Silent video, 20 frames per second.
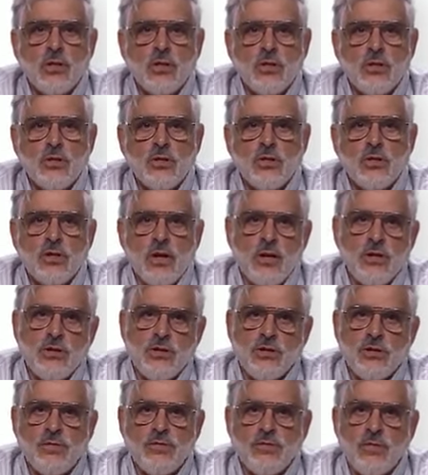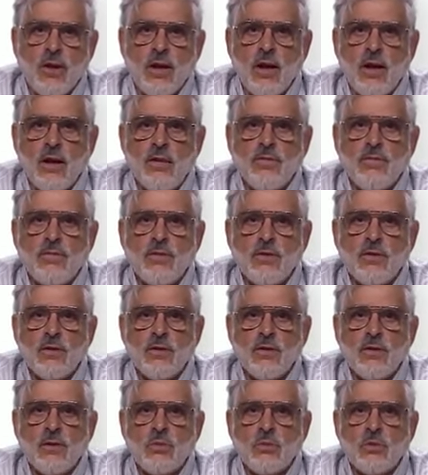Since h of 5
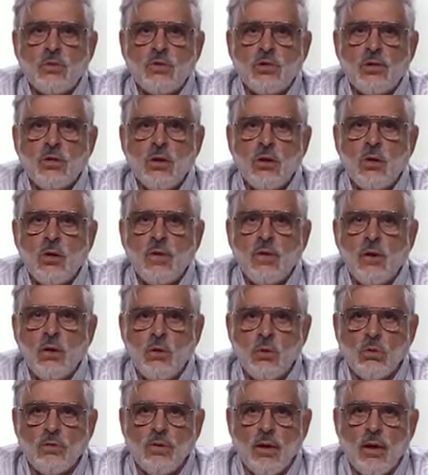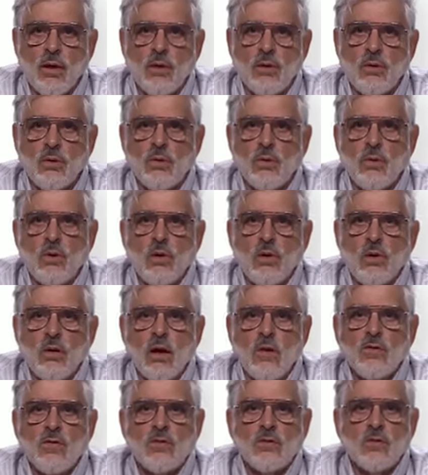equals 0 and the old value
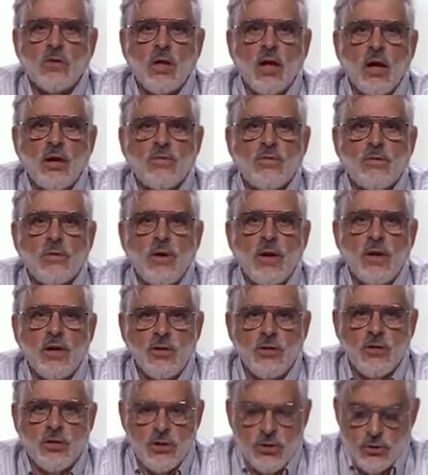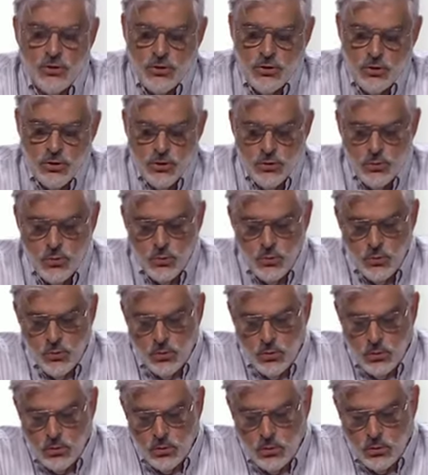of the slot for h is 2,
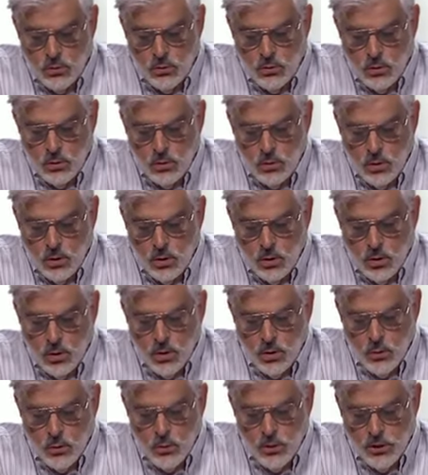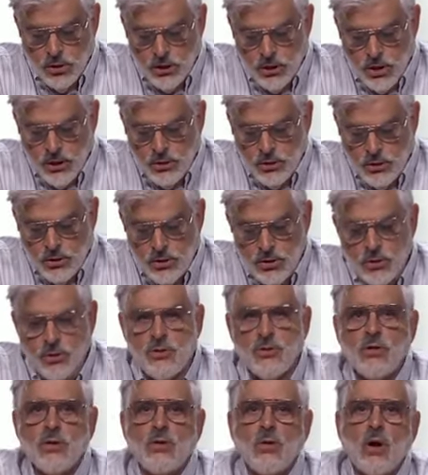we change it to
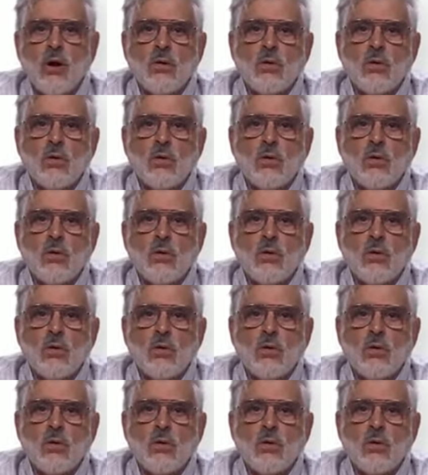0.